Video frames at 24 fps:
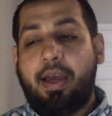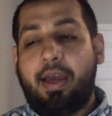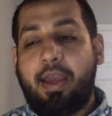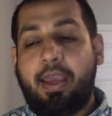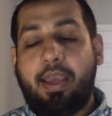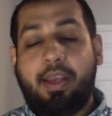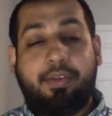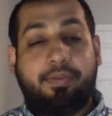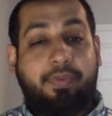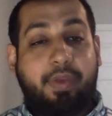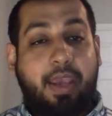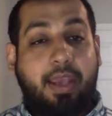
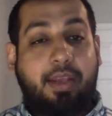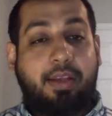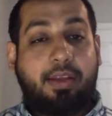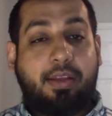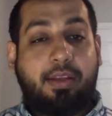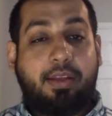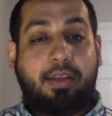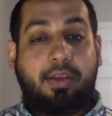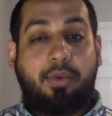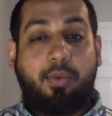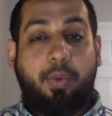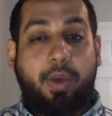
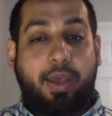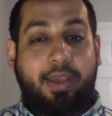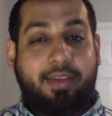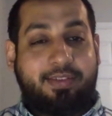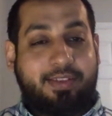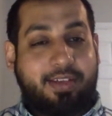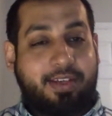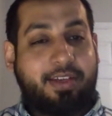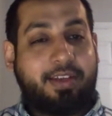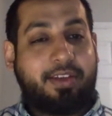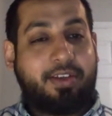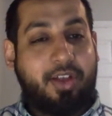invaded the
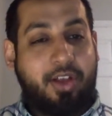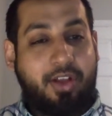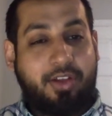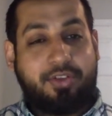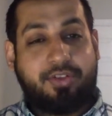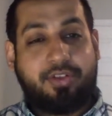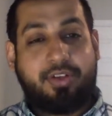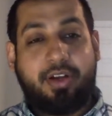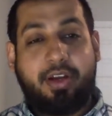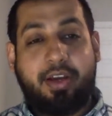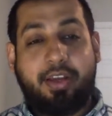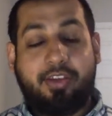Western
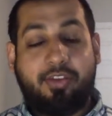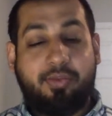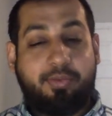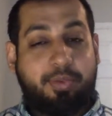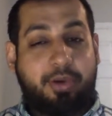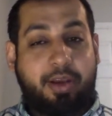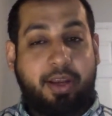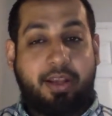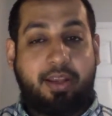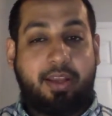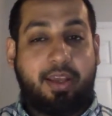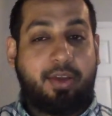culture and
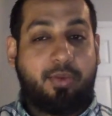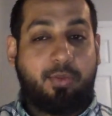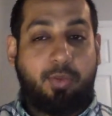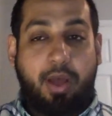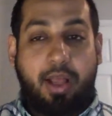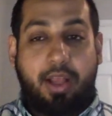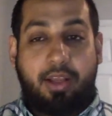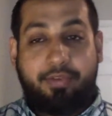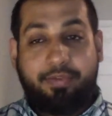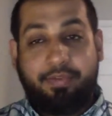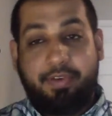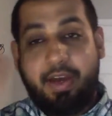spread like
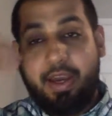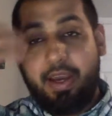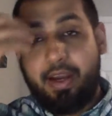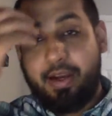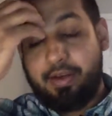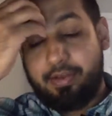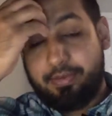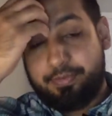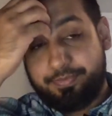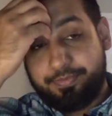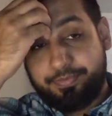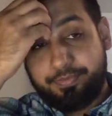
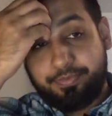wildfire.